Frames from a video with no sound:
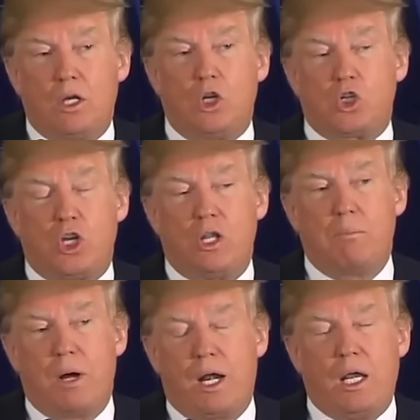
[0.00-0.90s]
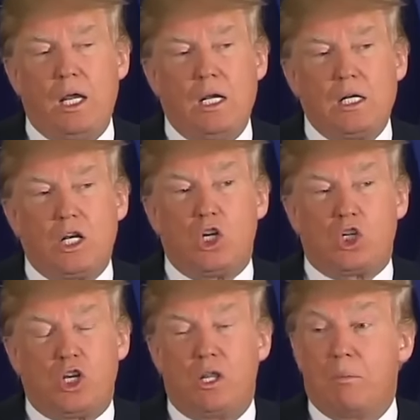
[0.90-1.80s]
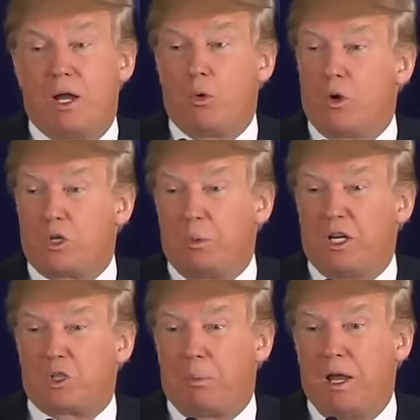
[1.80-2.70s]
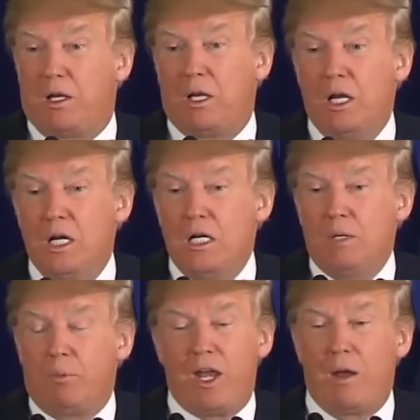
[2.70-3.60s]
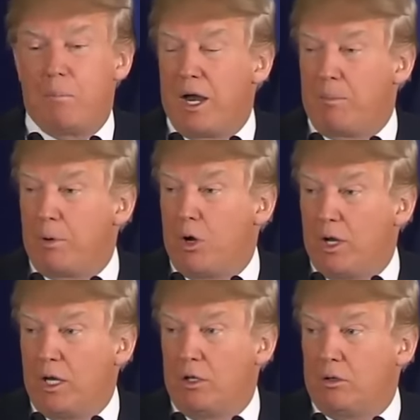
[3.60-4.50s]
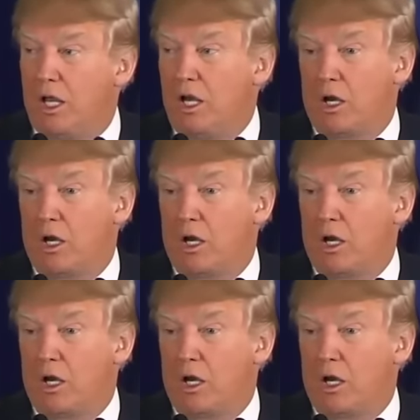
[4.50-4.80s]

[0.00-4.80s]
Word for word: Did you see the money? Did you see the money where it's being spent? They didn't buy the Boeing. They